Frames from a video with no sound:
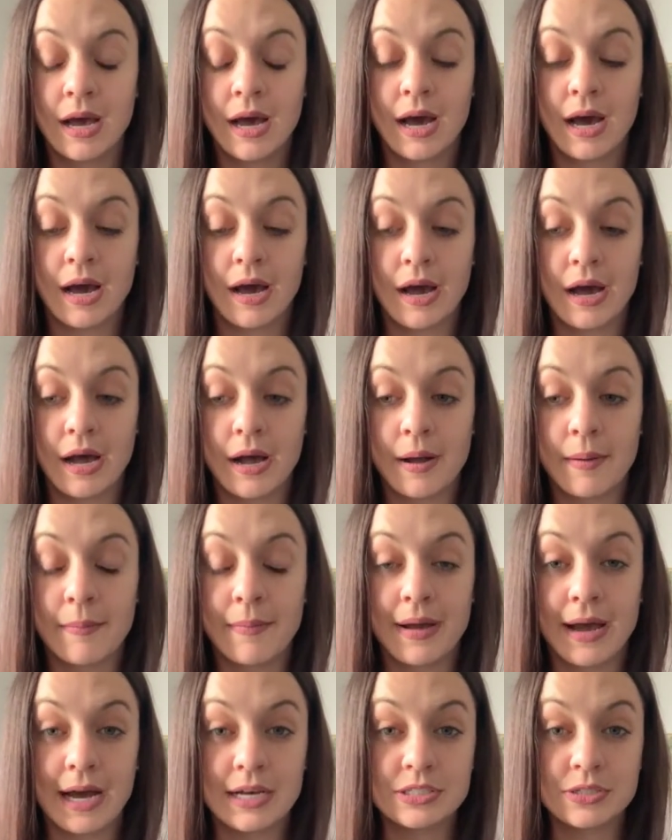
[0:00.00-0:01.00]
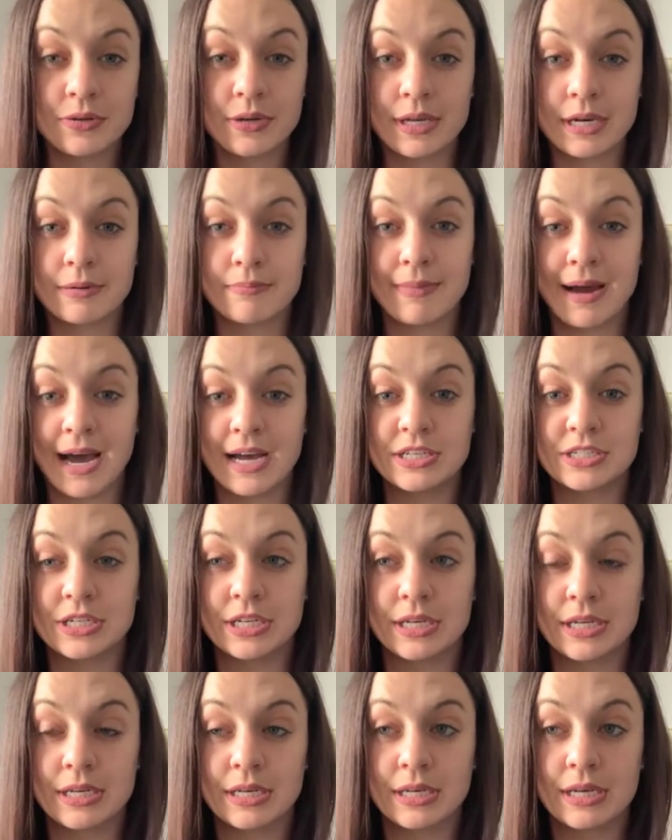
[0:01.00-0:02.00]
As you can
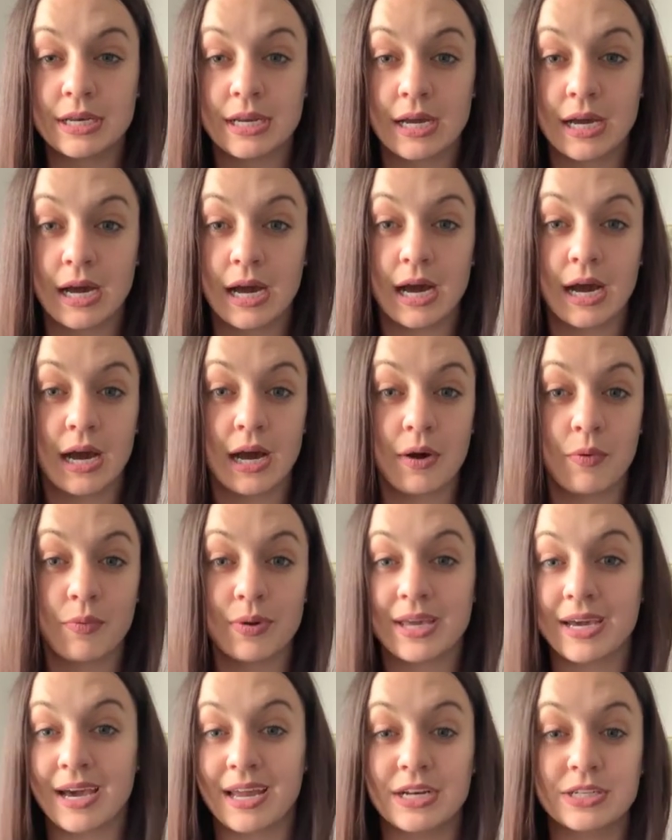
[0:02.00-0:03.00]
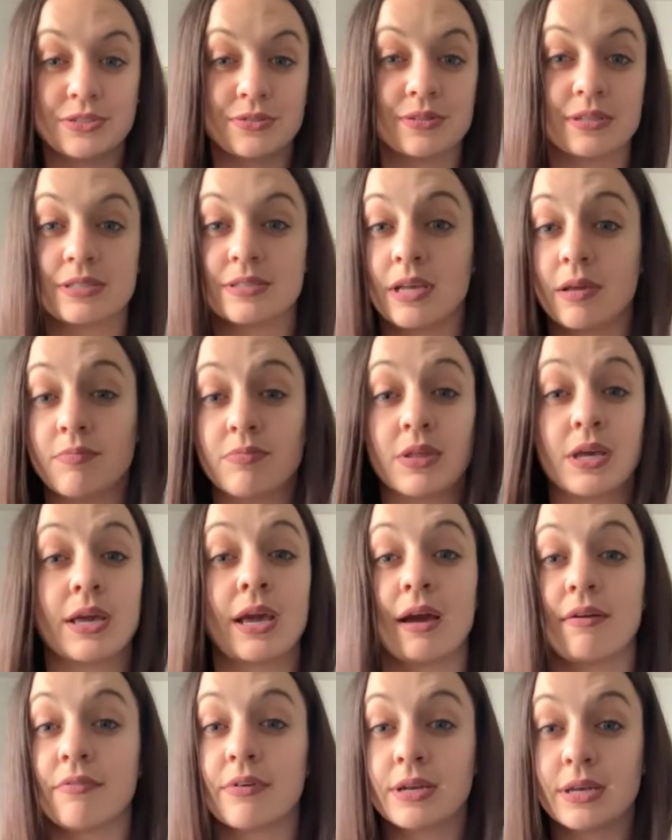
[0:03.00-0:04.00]
imagine, we kind of do the same
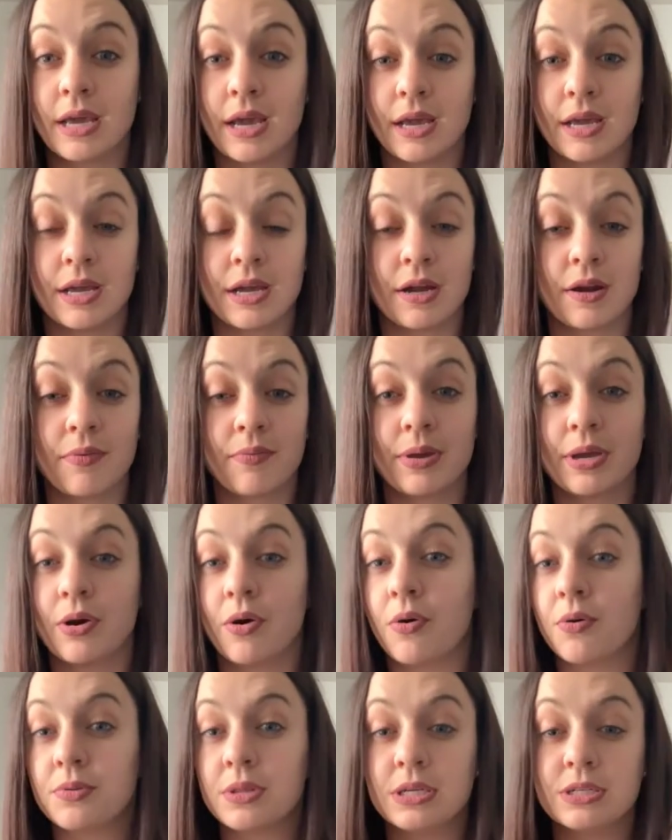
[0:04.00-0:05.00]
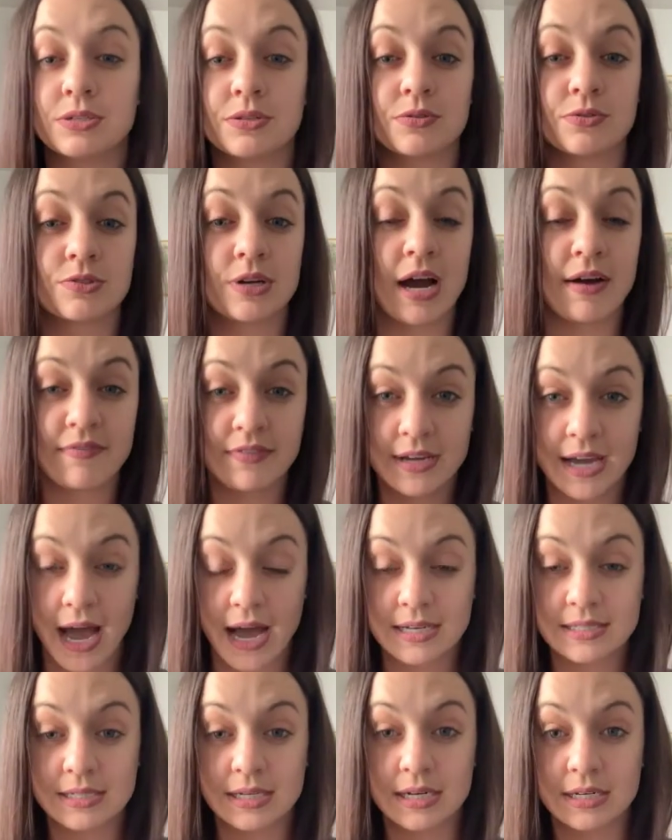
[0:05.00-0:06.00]
thing every day here. We only do traffic
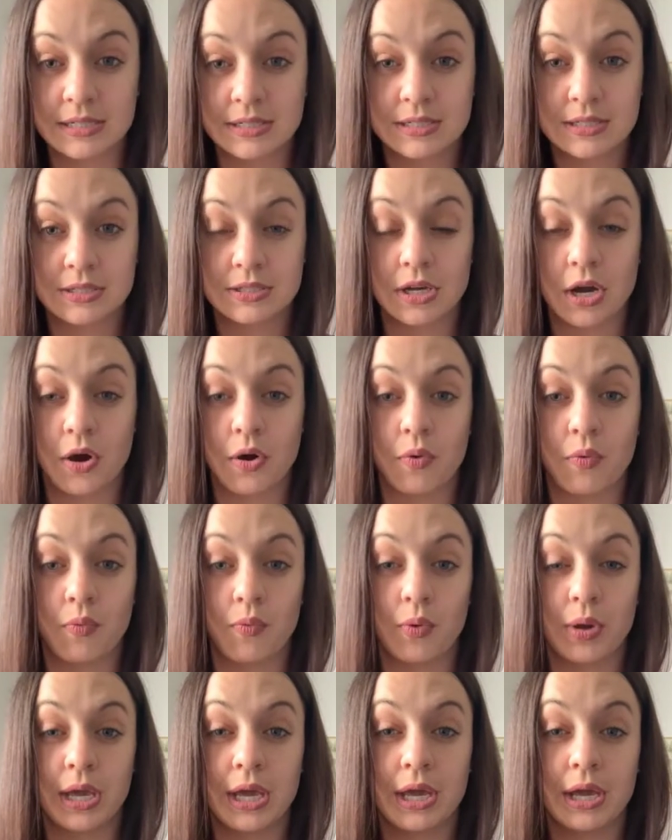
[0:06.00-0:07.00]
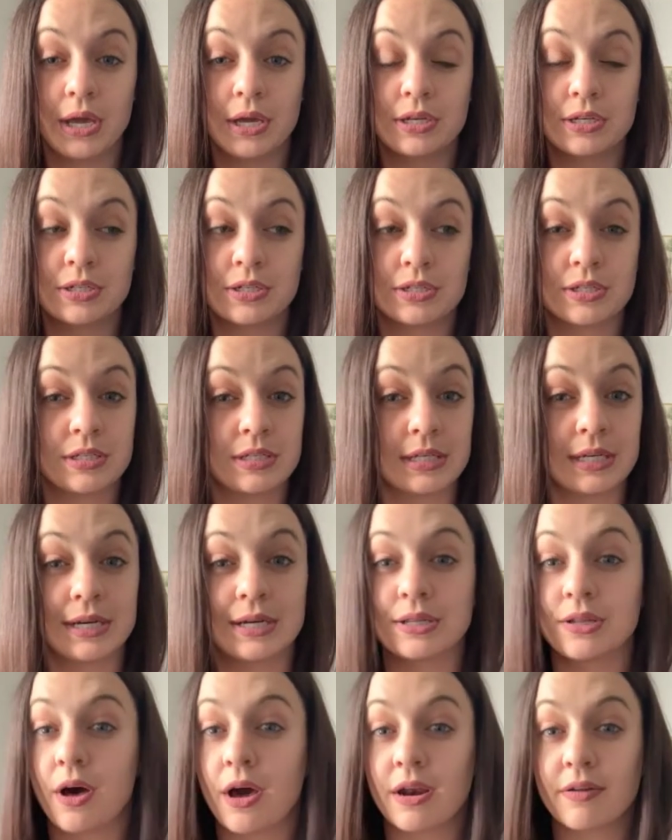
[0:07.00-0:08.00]
accidents, so we see
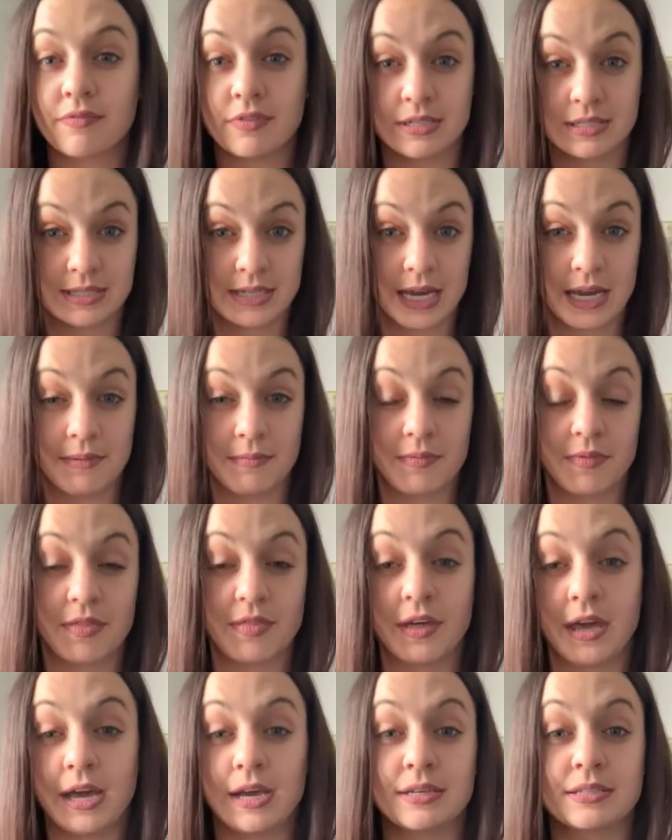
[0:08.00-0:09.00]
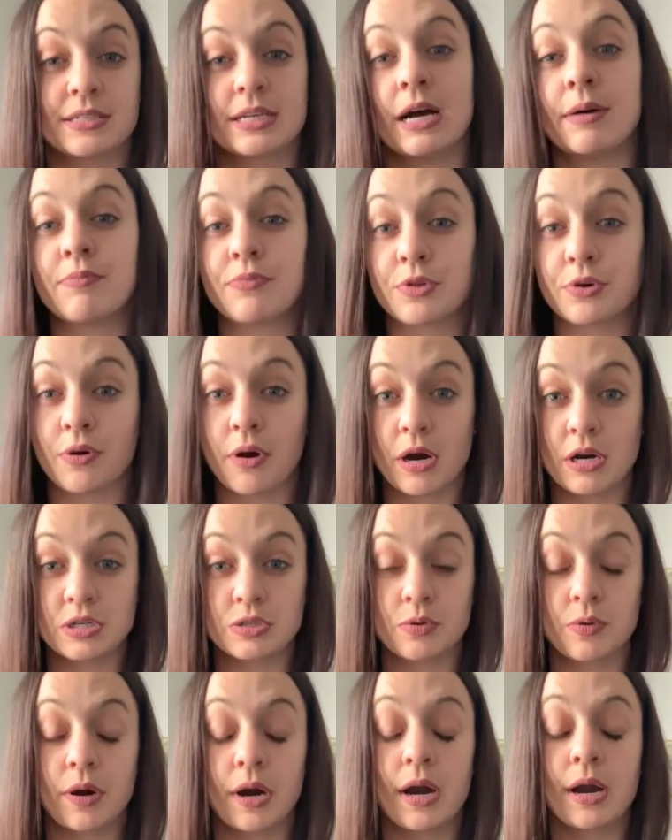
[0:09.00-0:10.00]
a lot of the same things come through our
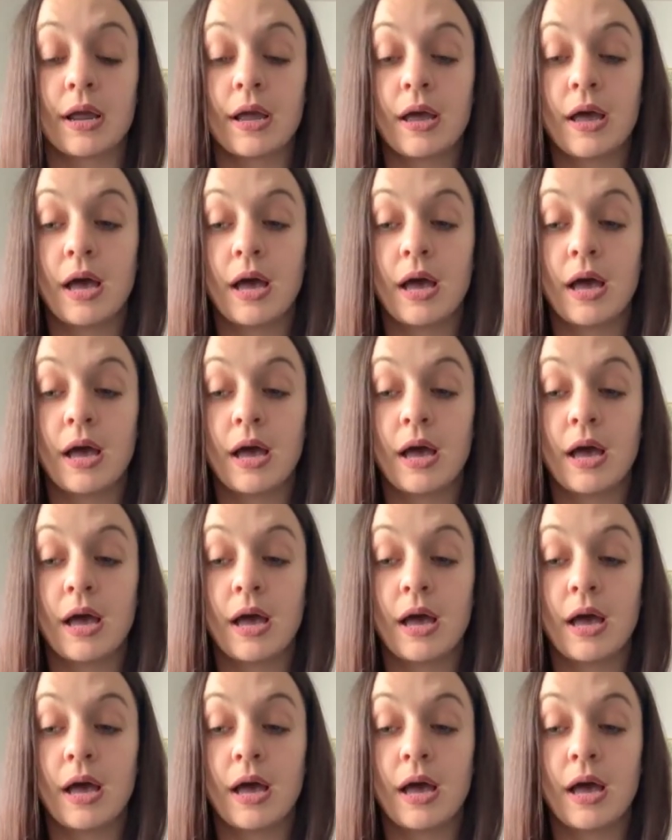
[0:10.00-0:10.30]
door,